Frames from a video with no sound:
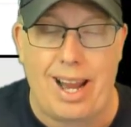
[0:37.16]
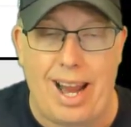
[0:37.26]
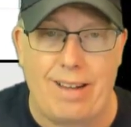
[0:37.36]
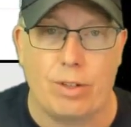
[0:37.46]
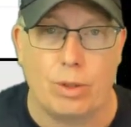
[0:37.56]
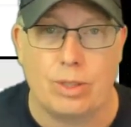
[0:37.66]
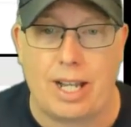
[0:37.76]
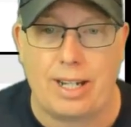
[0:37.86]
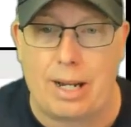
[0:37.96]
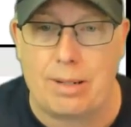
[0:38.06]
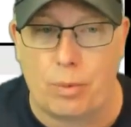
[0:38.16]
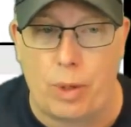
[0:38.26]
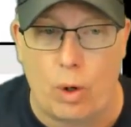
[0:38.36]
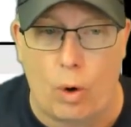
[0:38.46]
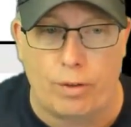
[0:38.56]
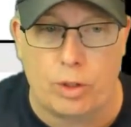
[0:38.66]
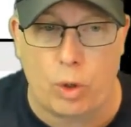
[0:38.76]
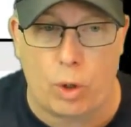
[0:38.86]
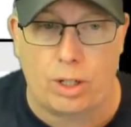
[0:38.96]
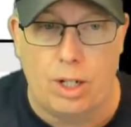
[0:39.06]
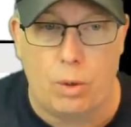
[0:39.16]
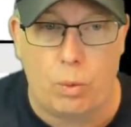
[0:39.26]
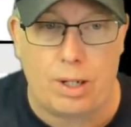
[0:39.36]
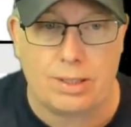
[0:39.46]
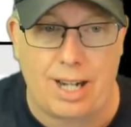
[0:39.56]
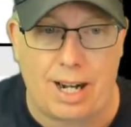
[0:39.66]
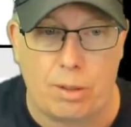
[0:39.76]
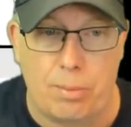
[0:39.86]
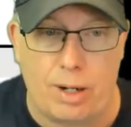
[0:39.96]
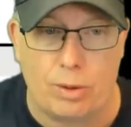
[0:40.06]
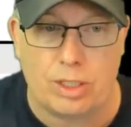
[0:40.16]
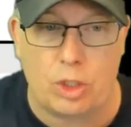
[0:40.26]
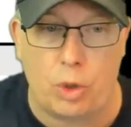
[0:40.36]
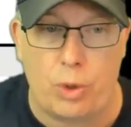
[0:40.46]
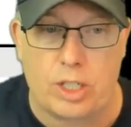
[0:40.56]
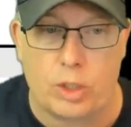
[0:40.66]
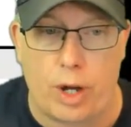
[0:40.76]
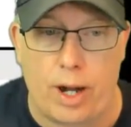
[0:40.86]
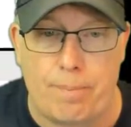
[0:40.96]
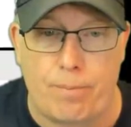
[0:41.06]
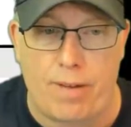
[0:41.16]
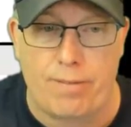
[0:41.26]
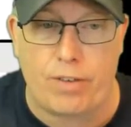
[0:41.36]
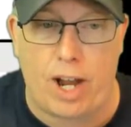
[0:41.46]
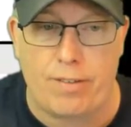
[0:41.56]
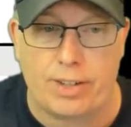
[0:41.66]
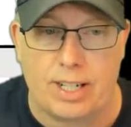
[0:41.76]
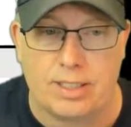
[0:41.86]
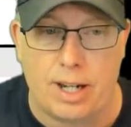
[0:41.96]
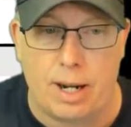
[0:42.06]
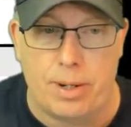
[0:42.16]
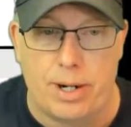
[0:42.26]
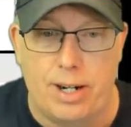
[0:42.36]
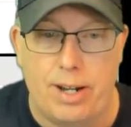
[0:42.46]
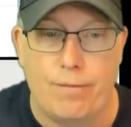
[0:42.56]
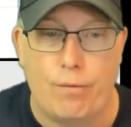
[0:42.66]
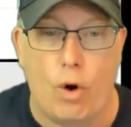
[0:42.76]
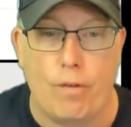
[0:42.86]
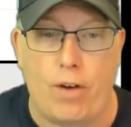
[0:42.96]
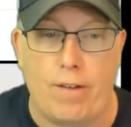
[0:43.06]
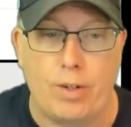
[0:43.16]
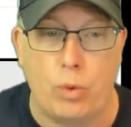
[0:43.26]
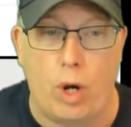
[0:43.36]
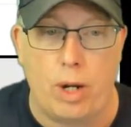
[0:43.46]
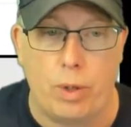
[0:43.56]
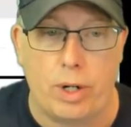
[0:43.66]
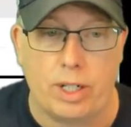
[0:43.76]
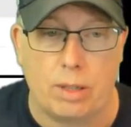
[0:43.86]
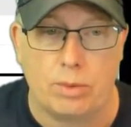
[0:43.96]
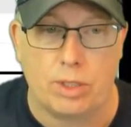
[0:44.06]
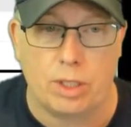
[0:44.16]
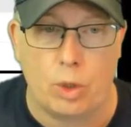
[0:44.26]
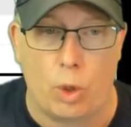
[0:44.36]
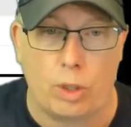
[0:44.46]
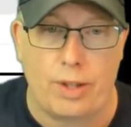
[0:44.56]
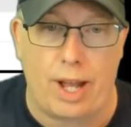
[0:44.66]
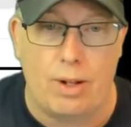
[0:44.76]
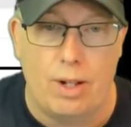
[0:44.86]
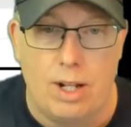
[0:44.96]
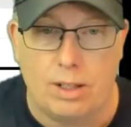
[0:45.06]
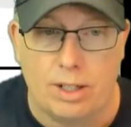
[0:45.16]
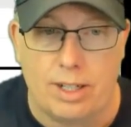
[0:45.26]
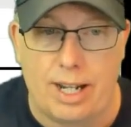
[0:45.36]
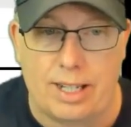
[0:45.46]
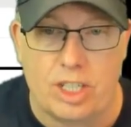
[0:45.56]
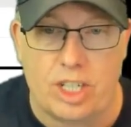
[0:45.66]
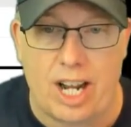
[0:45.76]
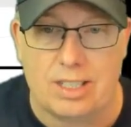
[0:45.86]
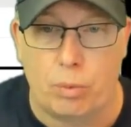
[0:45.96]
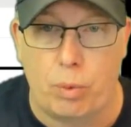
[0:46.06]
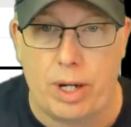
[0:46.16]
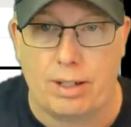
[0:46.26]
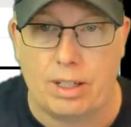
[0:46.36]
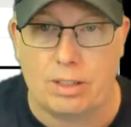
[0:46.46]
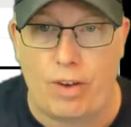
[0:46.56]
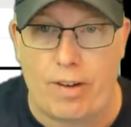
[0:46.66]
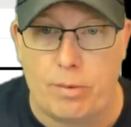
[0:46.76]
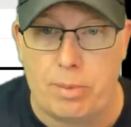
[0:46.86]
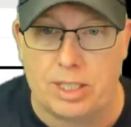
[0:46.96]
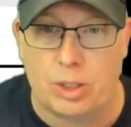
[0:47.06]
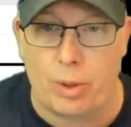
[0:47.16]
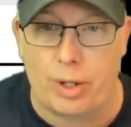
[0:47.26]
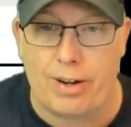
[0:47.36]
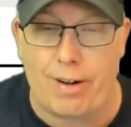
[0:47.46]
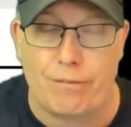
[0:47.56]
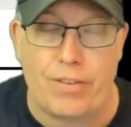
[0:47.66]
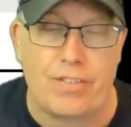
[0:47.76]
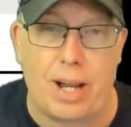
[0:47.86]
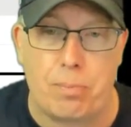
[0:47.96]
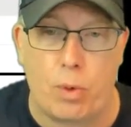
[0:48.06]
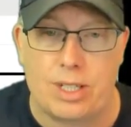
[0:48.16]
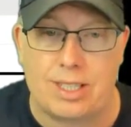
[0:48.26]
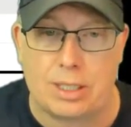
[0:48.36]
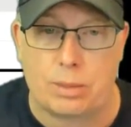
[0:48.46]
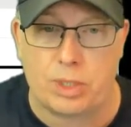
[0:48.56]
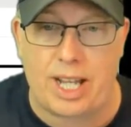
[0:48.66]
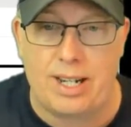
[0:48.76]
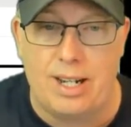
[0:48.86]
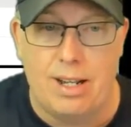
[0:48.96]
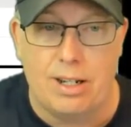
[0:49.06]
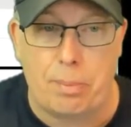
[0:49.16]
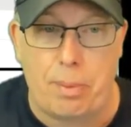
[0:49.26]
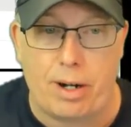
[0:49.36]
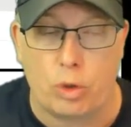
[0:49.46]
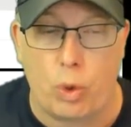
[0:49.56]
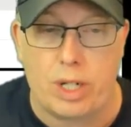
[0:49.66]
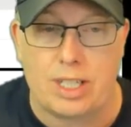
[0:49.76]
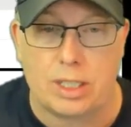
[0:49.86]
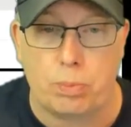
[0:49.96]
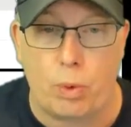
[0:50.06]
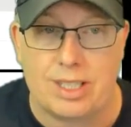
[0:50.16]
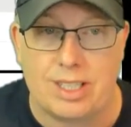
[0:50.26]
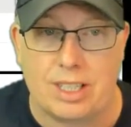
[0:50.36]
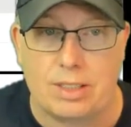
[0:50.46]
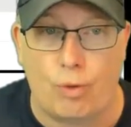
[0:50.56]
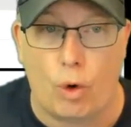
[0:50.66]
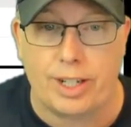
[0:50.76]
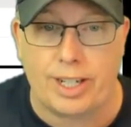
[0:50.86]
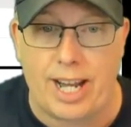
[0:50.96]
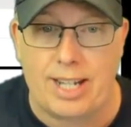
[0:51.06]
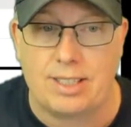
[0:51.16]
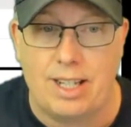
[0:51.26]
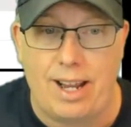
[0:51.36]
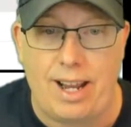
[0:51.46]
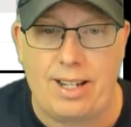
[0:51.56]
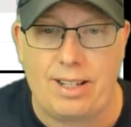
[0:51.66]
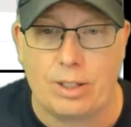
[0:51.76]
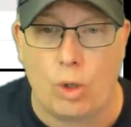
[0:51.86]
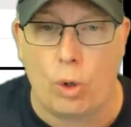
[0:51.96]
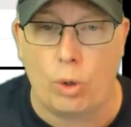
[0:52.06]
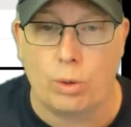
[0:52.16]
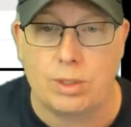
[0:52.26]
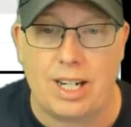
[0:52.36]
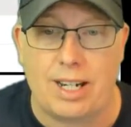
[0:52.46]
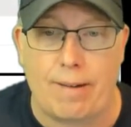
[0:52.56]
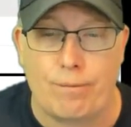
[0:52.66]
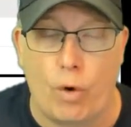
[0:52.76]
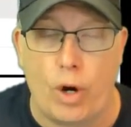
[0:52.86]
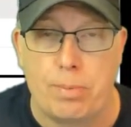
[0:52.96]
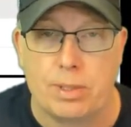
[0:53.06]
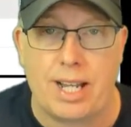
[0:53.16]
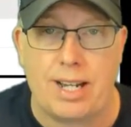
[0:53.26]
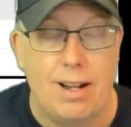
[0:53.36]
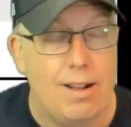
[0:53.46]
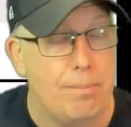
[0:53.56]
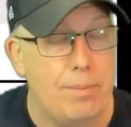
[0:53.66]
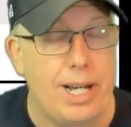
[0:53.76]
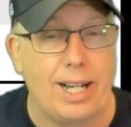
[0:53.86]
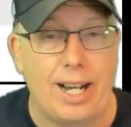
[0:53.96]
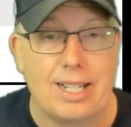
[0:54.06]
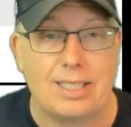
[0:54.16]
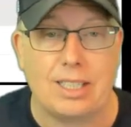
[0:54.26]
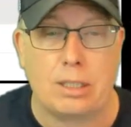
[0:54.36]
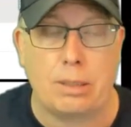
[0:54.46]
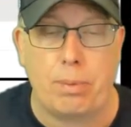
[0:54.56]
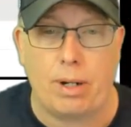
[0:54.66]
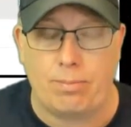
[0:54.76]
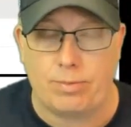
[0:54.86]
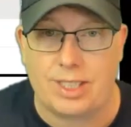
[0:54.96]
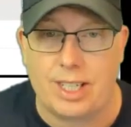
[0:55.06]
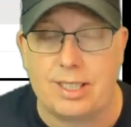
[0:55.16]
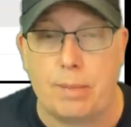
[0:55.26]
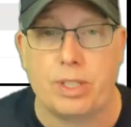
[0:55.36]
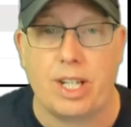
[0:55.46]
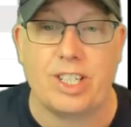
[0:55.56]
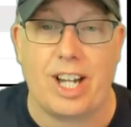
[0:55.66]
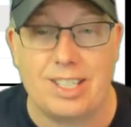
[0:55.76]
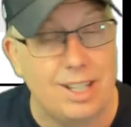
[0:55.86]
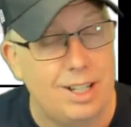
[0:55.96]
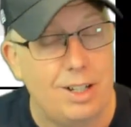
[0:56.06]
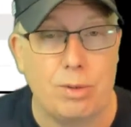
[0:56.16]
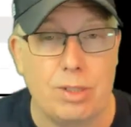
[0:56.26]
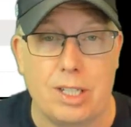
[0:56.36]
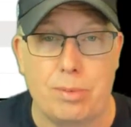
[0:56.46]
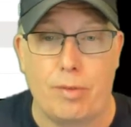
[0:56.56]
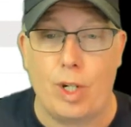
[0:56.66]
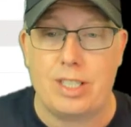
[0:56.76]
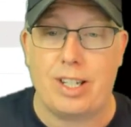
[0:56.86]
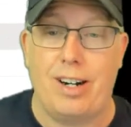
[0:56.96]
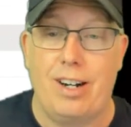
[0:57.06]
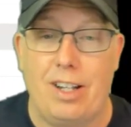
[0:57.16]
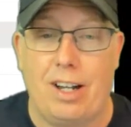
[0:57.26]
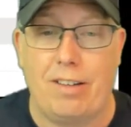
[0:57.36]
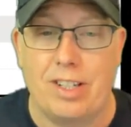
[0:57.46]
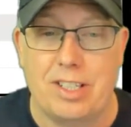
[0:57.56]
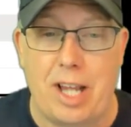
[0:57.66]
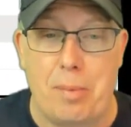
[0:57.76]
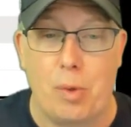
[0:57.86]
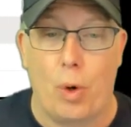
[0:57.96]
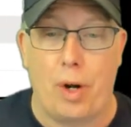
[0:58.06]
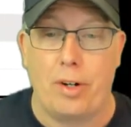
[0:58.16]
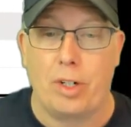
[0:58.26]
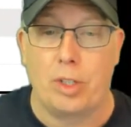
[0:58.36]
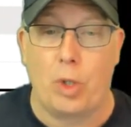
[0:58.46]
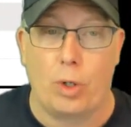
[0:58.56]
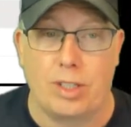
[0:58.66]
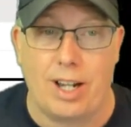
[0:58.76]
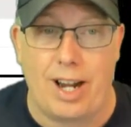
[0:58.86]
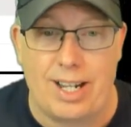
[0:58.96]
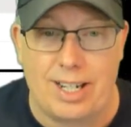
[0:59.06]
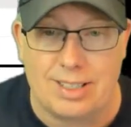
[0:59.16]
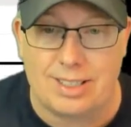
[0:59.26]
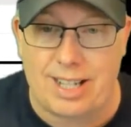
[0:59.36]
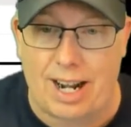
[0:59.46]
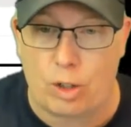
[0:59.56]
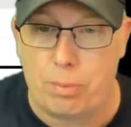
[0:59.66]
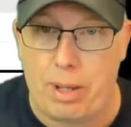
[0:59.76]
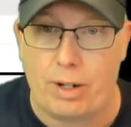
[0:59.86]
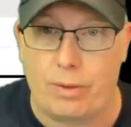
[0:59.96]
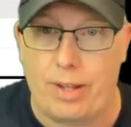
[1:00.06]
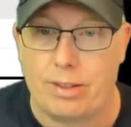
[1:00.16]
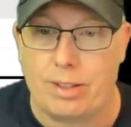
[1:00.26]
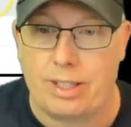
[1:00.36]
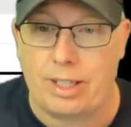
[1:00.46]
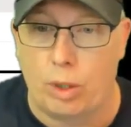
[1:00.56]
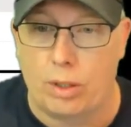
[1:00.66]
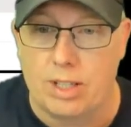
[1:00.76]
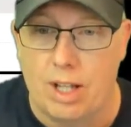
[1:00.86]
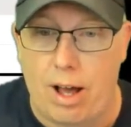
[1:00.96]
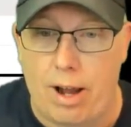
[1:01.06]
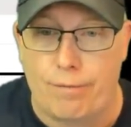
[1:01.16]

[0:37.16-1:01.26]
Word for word: Eight of those ten games that went over the total, while Sacramento is two and eight straight up, five and five against the number, four, five, and one when it comes to the total. Now, looking at the chance of winning, does favor Minnesota here at fifty-eight point six percent compared to twenty-six point six percent for the Kings, and the Kogo sitting at forty percent, meaning a sixty percent chance, almost lost my voice there, of this game going under the total tonight in Sacramento. Now, the T-Wolves on a